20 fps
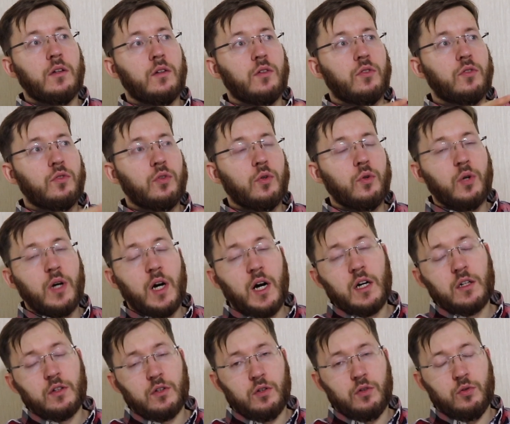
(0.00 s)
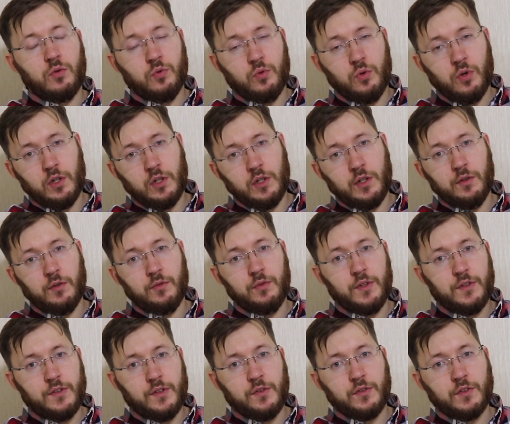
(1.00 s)
so hard to work
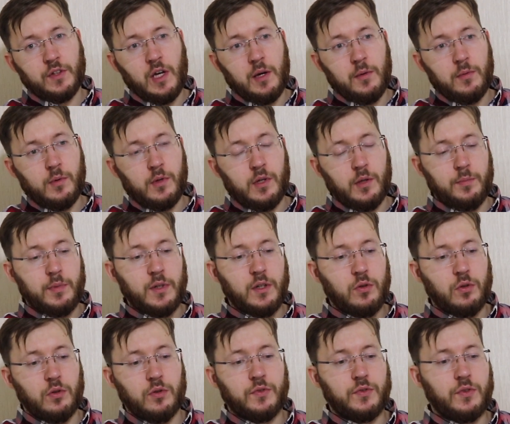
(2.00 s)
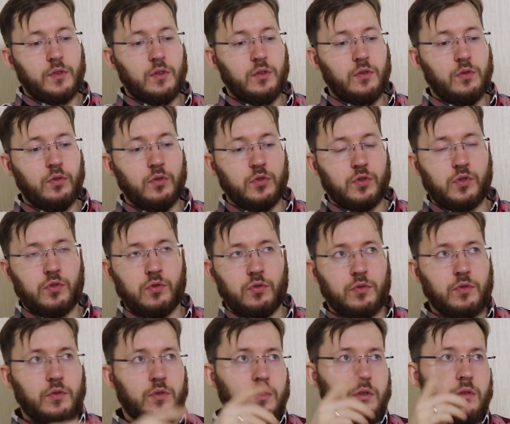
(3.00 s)
with this camera, because you
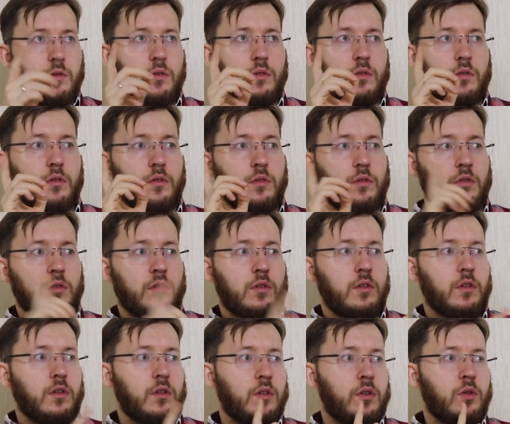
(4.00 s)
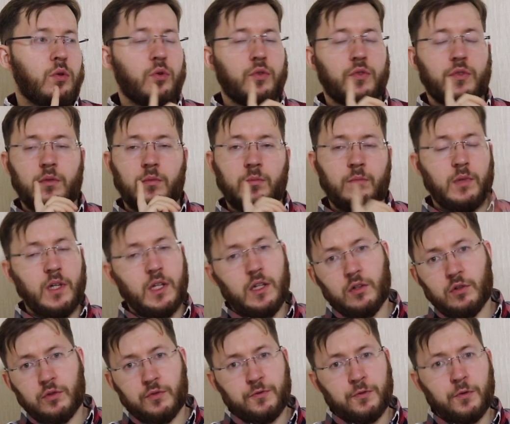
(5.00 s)
should use
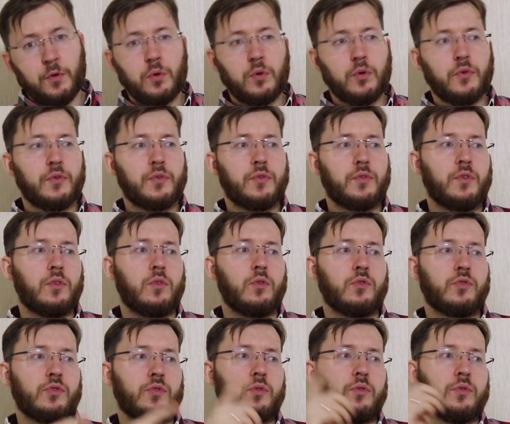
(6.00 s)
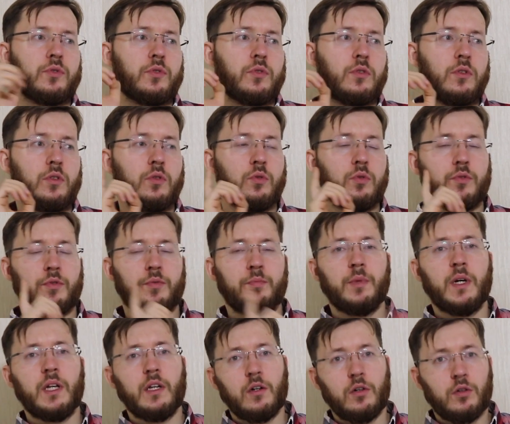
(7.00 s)
manual focus, you should use
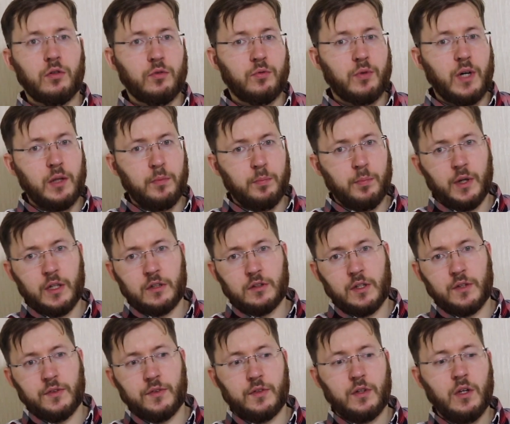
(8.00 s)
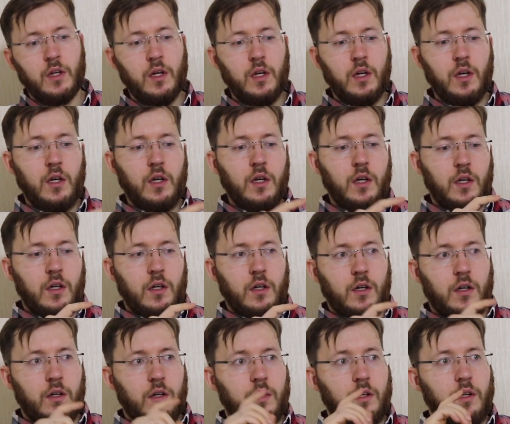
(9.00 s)
manual white balance,
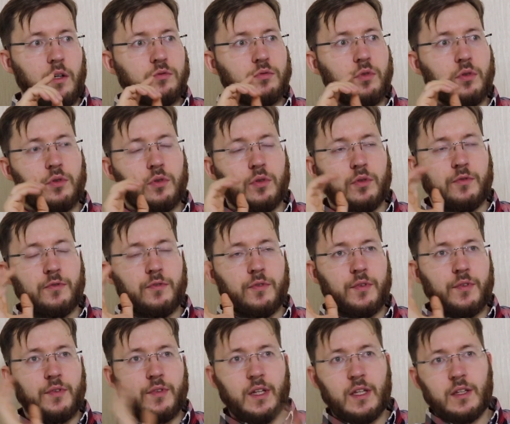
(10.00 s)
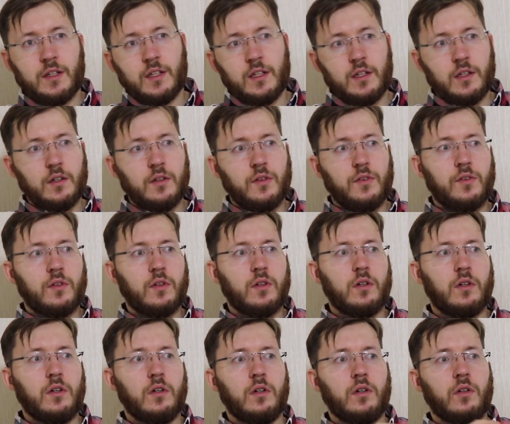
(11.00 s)
a lot of settings
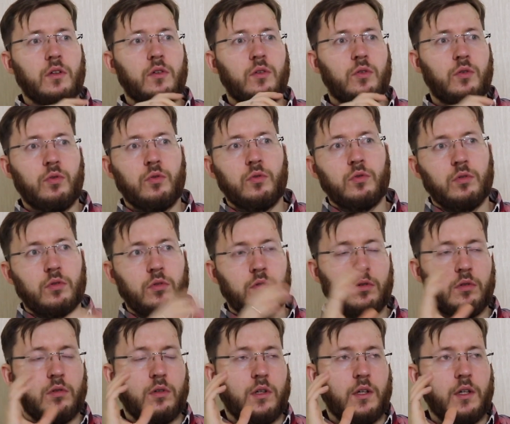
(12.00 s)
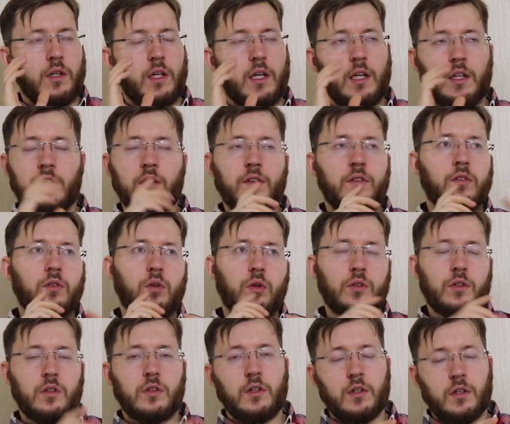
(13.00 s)
it is
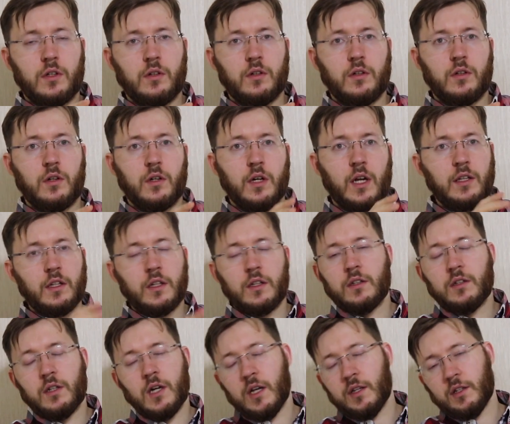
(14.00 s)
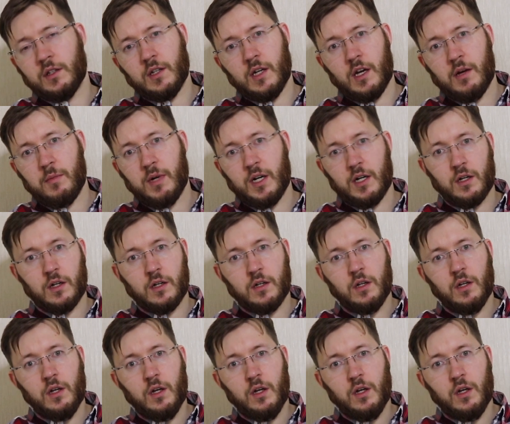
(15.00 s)
not a run and gun camera.